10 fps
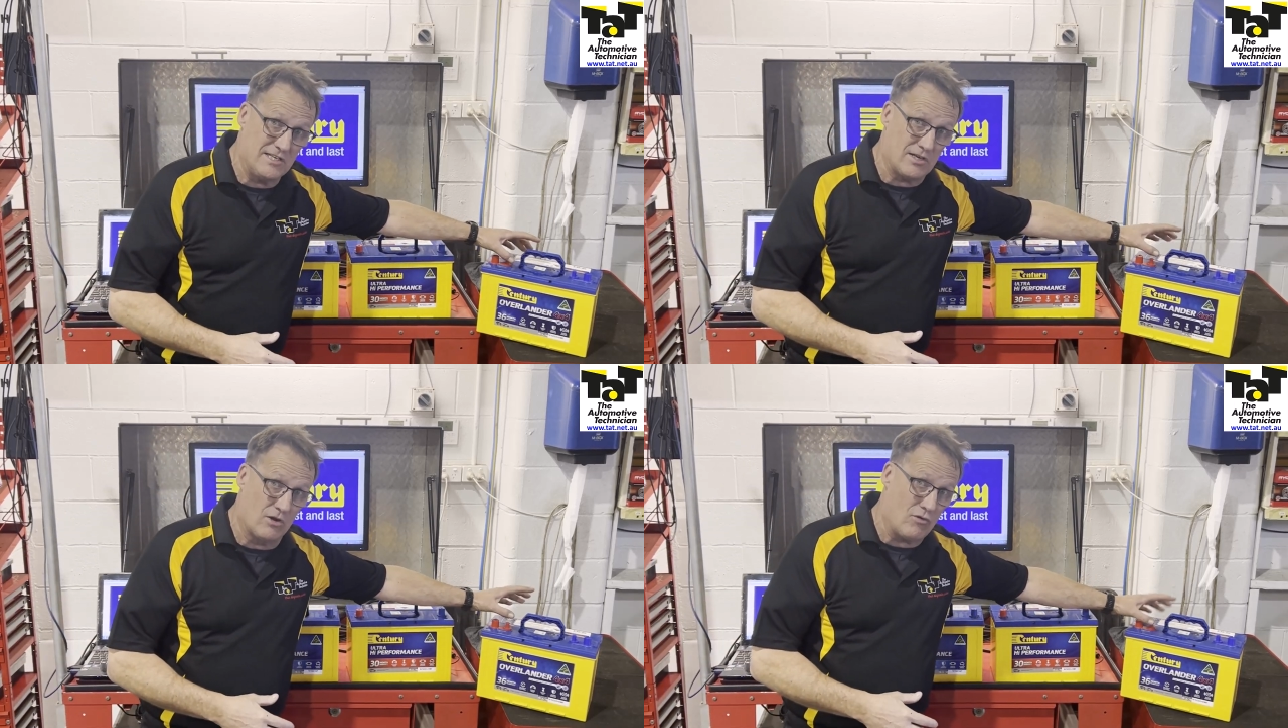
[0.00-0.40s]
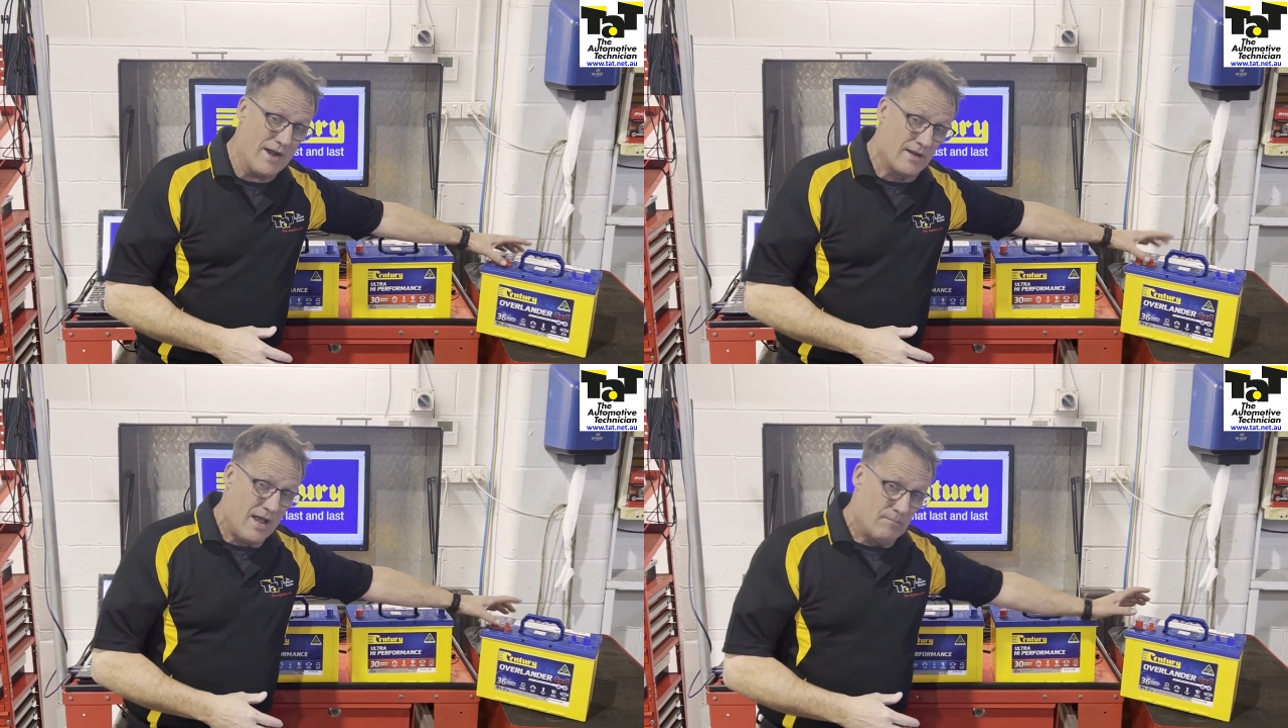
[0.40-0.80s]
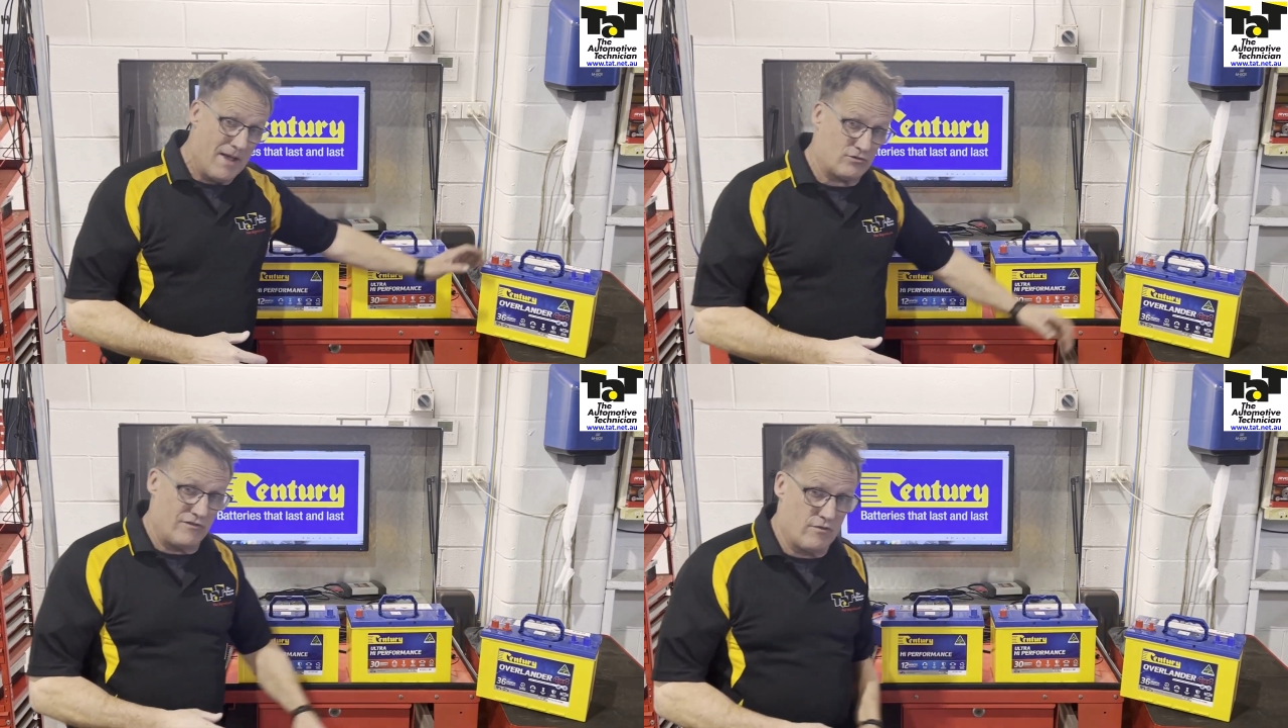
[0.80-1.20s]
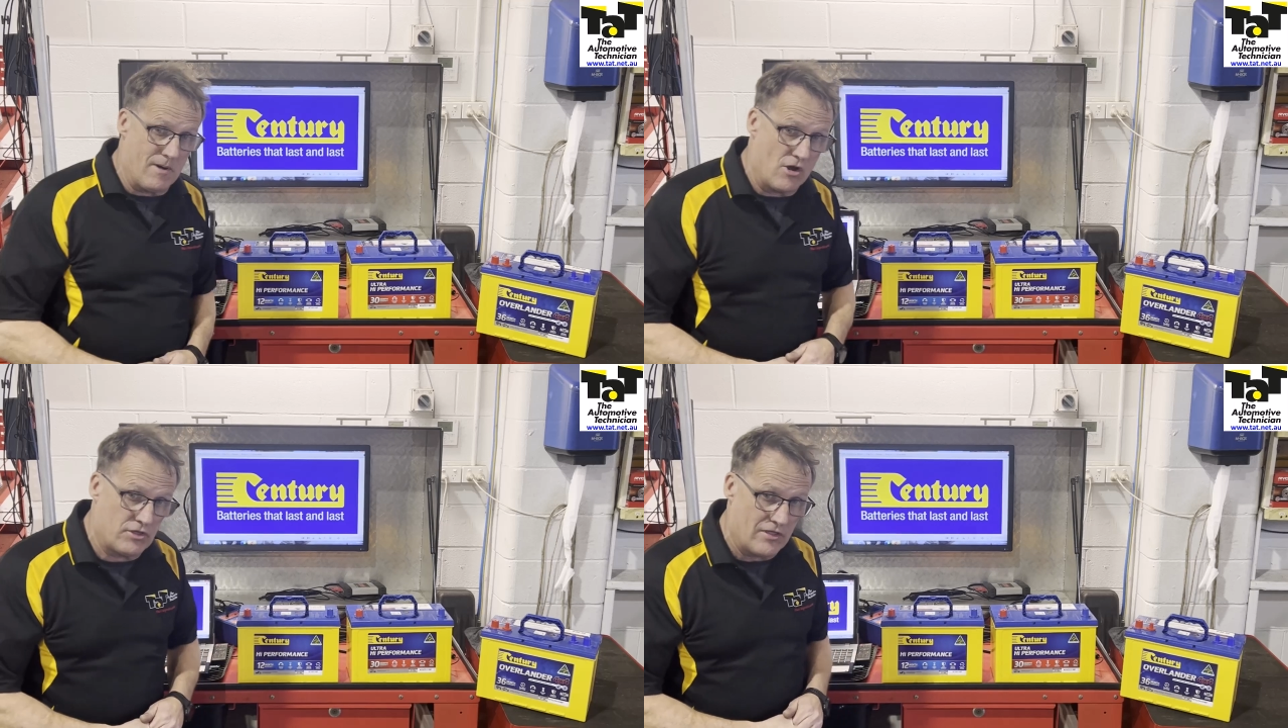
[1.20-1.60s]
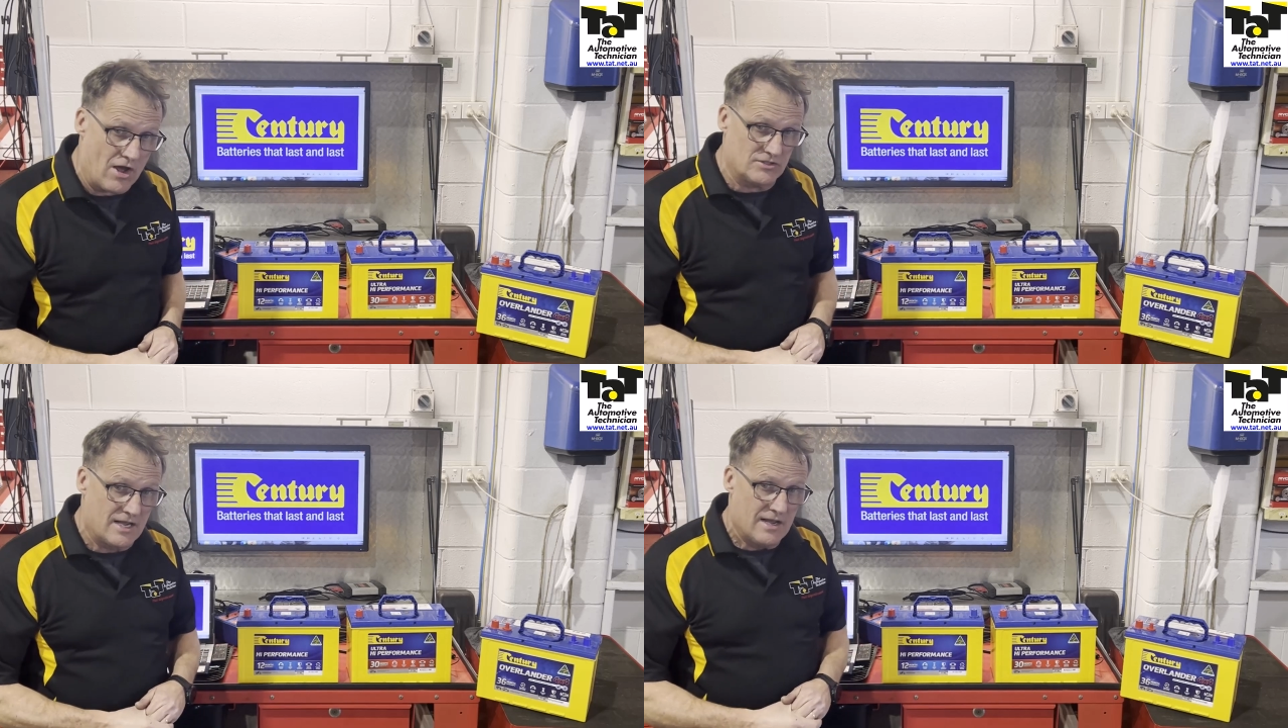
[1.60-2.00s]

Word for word: So a great battery for both of those.